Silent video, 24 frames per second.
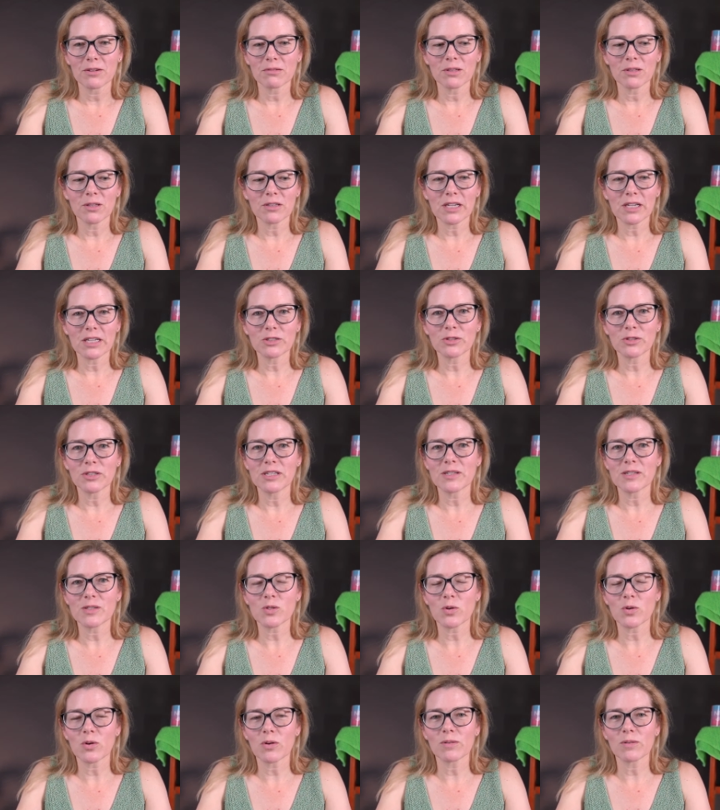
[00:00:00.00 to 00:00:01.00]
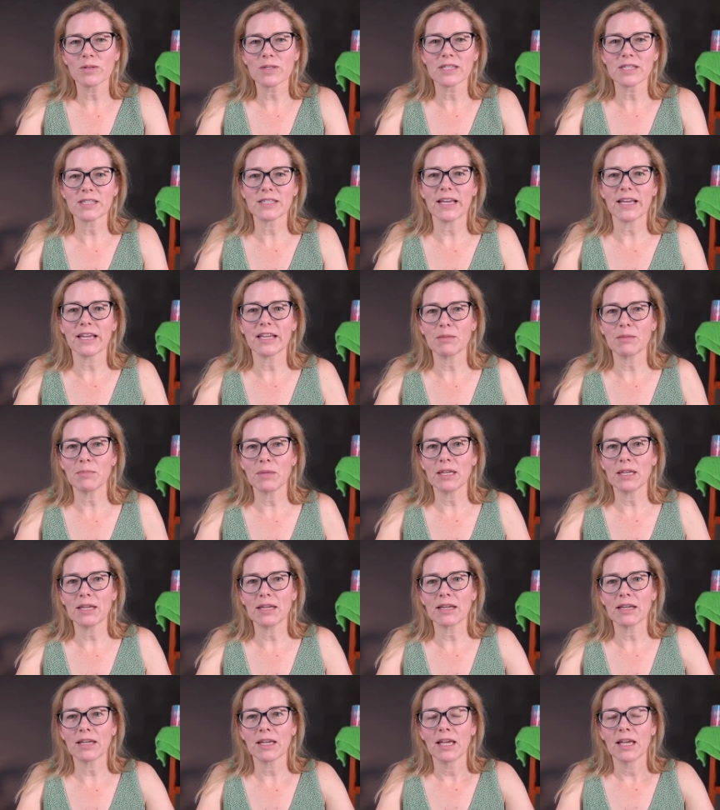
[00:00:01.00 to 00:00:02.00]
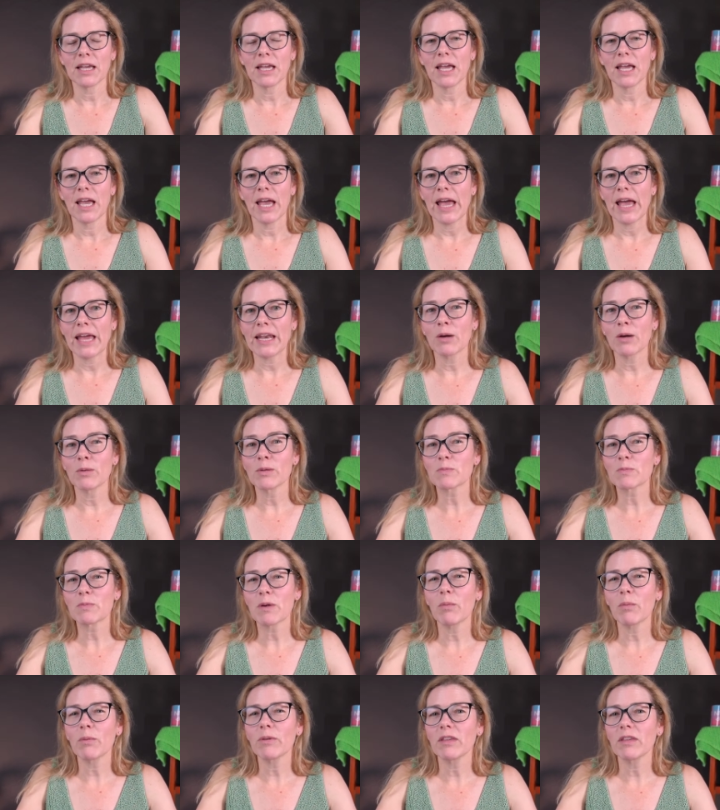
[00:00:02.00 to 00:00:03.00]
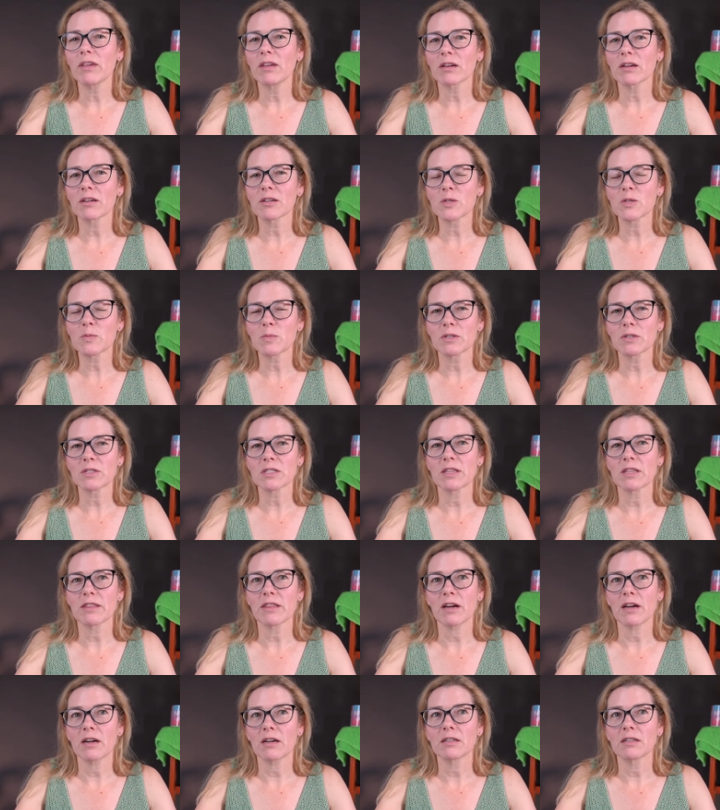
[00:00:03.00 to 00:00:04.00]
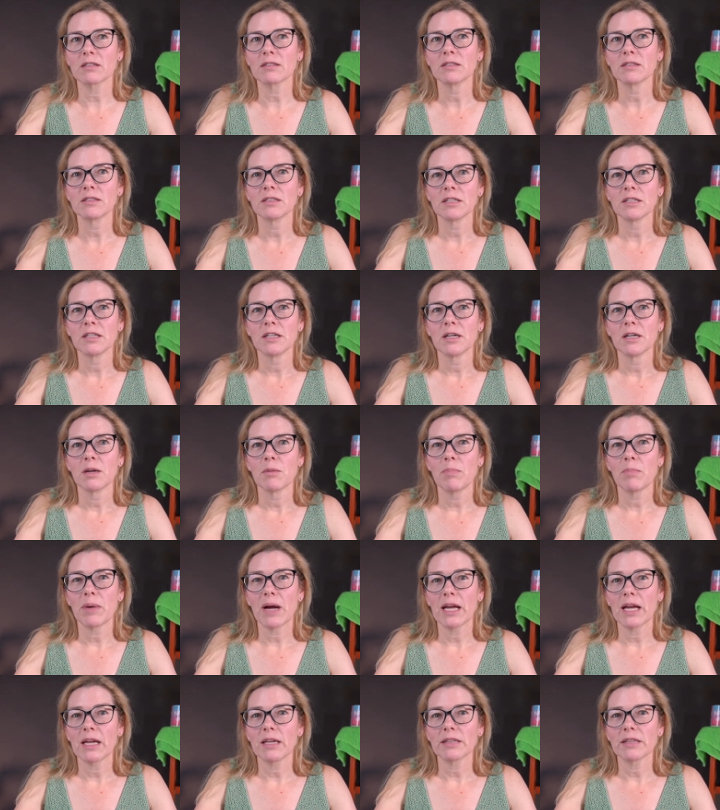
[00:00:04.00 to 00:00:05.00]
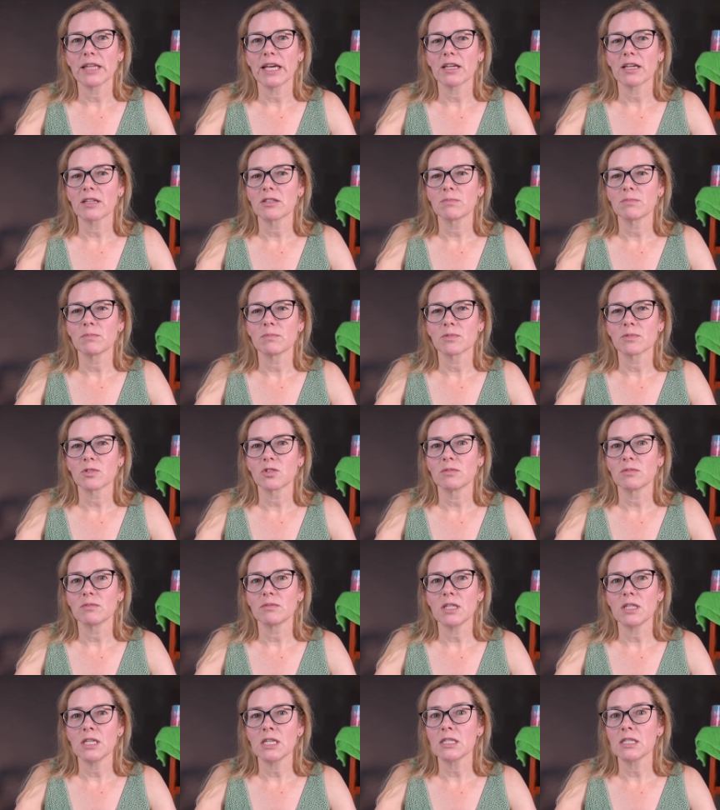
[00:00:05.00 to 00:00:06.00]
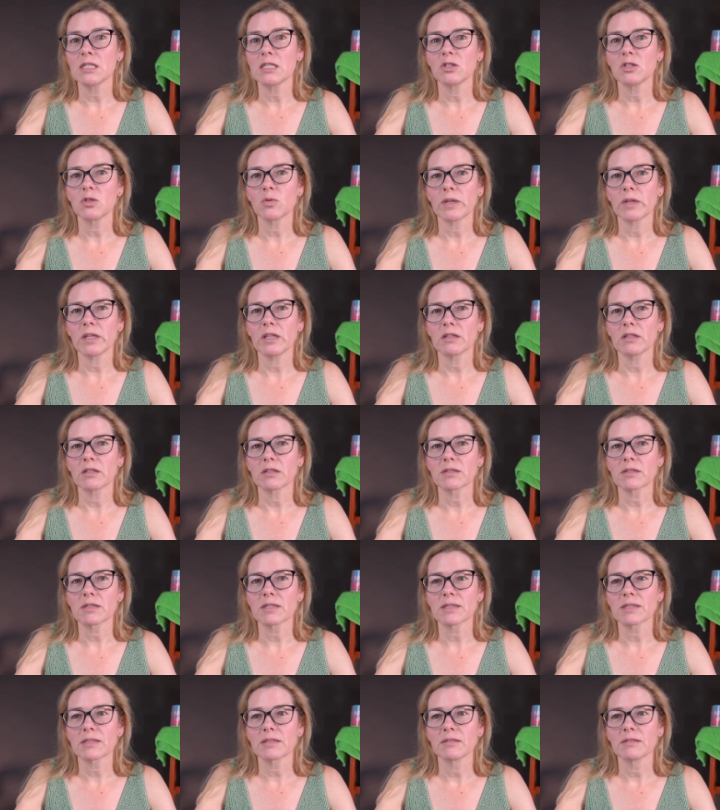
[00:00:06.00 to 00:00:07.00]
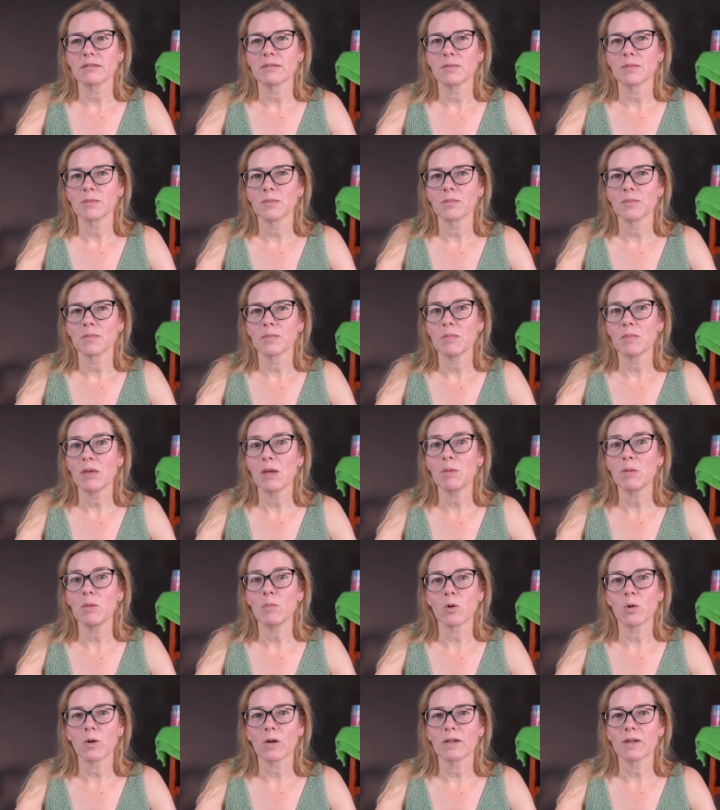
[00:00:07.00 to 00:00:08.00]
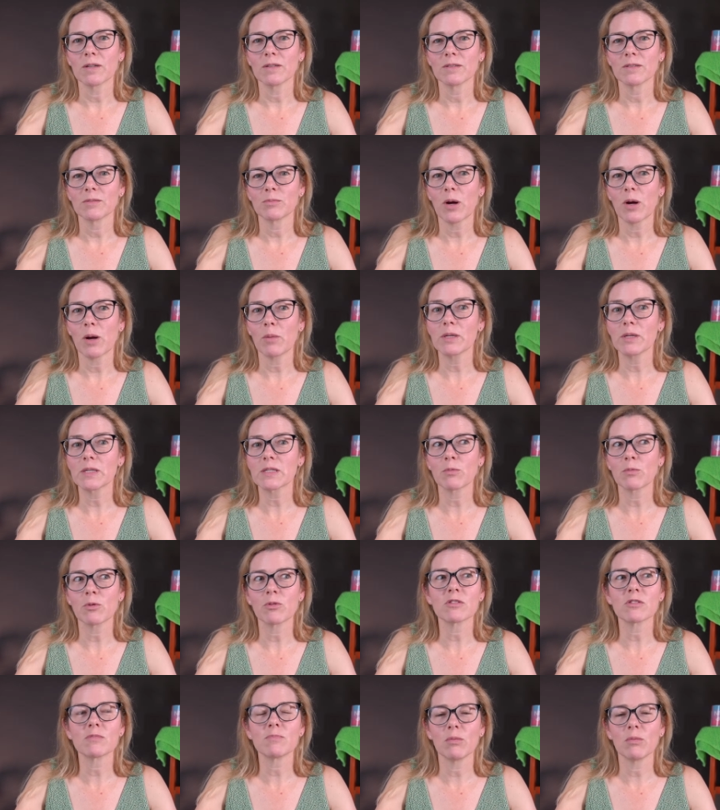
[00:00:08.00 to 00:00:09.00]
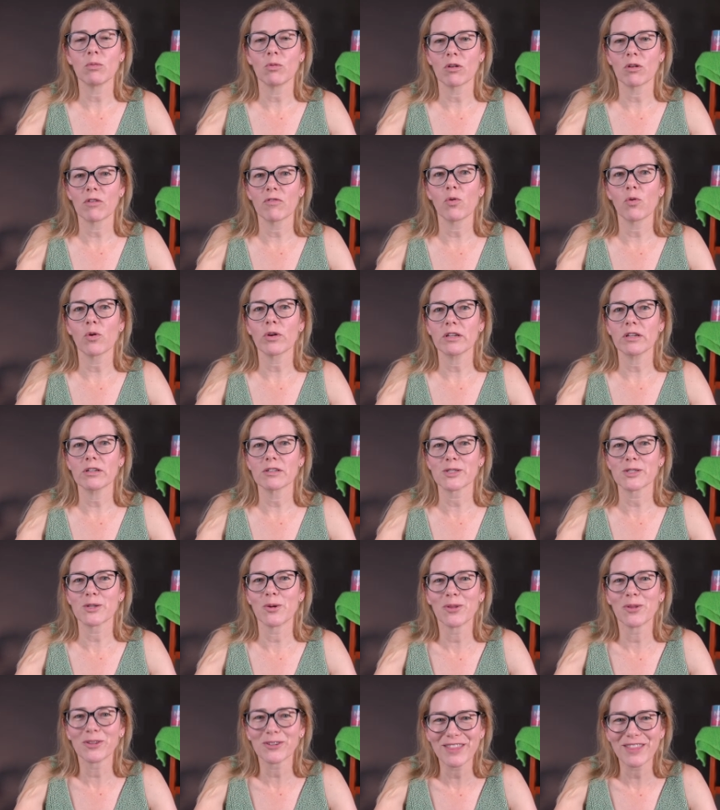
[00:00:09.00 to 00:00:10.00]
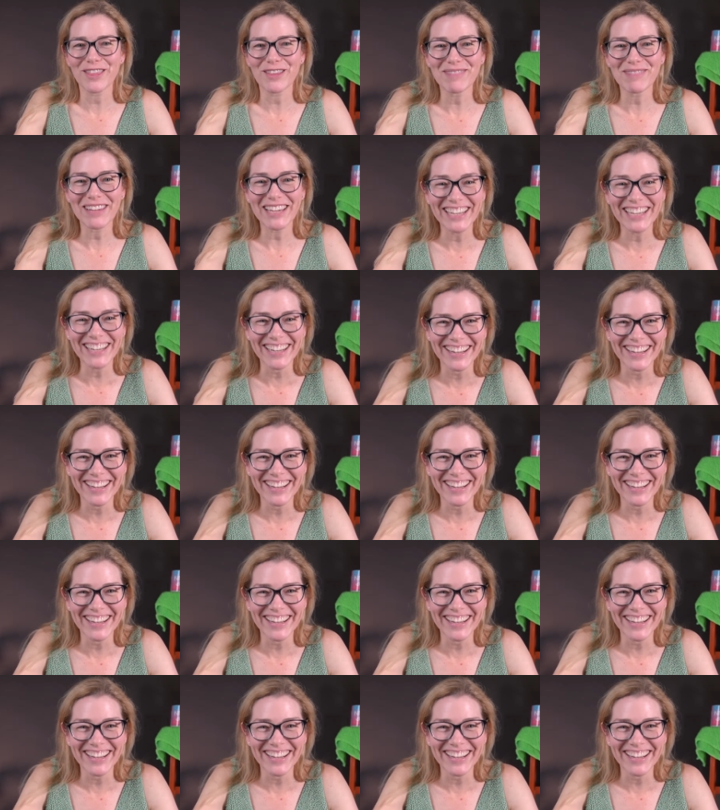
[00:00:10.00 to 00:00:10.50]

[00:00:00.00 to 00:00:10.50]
country historical society meeting, and I was probably the youngest person there by like easy 20 years, maybe more. Probably some of those people were 40 years older than me.